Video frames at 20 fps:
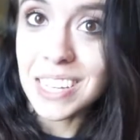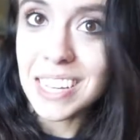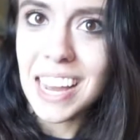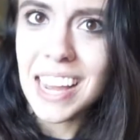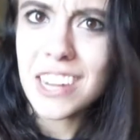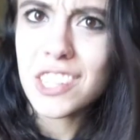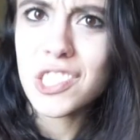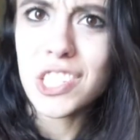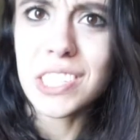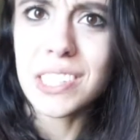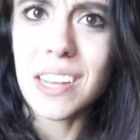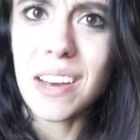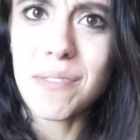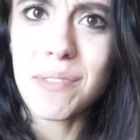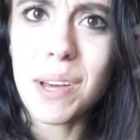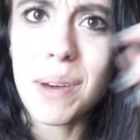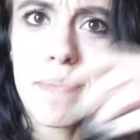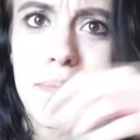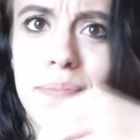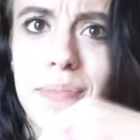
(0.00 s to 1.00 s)
I actually
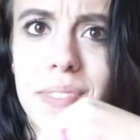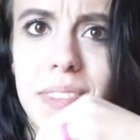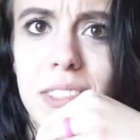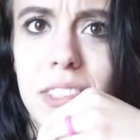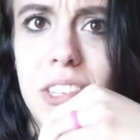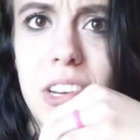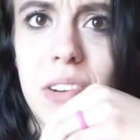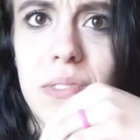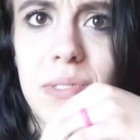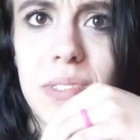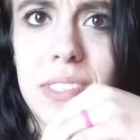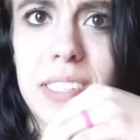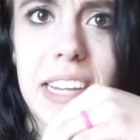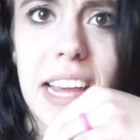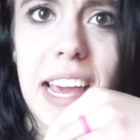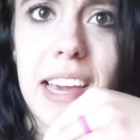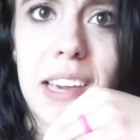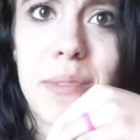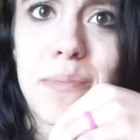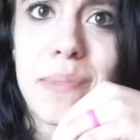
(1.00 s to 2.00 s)
love them. Don't
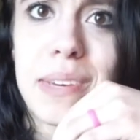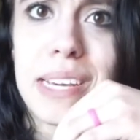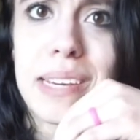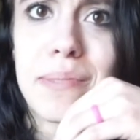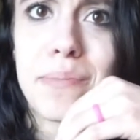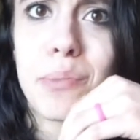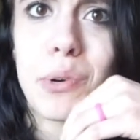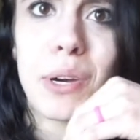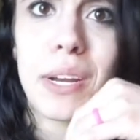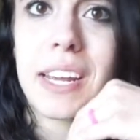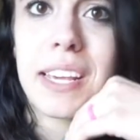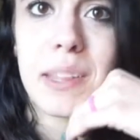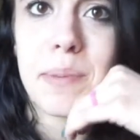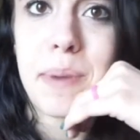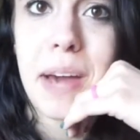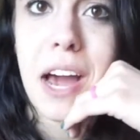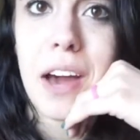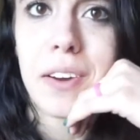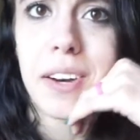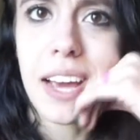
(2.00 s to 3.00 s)
take me pointing them
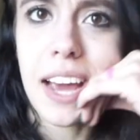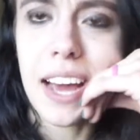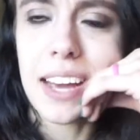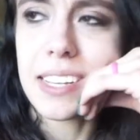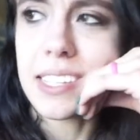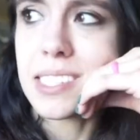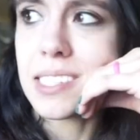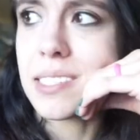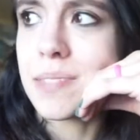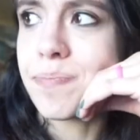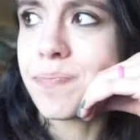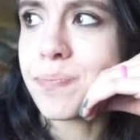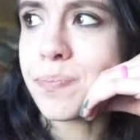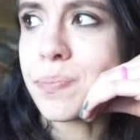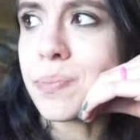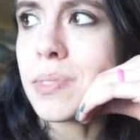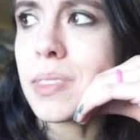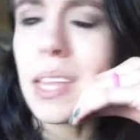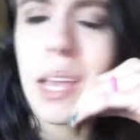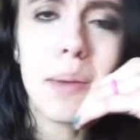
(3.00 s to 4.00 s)
out as
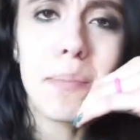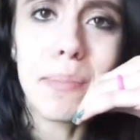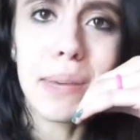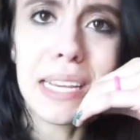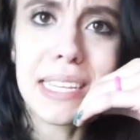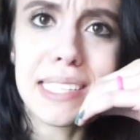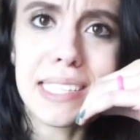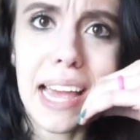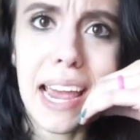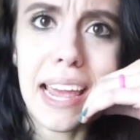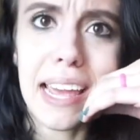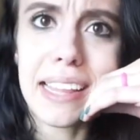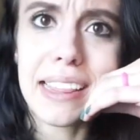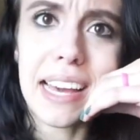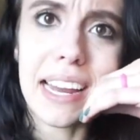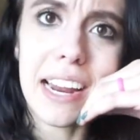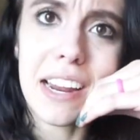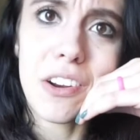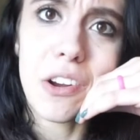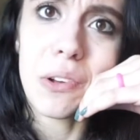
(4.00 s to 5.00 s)
me saying
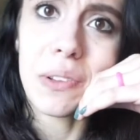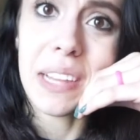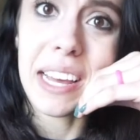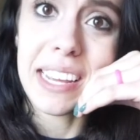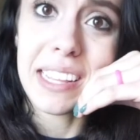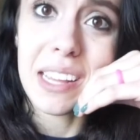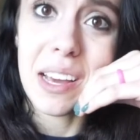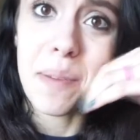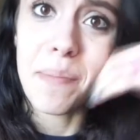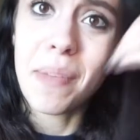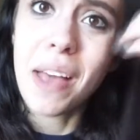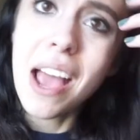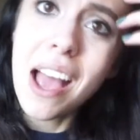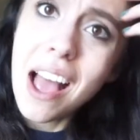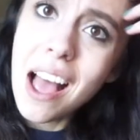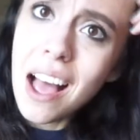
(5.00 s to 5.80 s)
that I don't like them.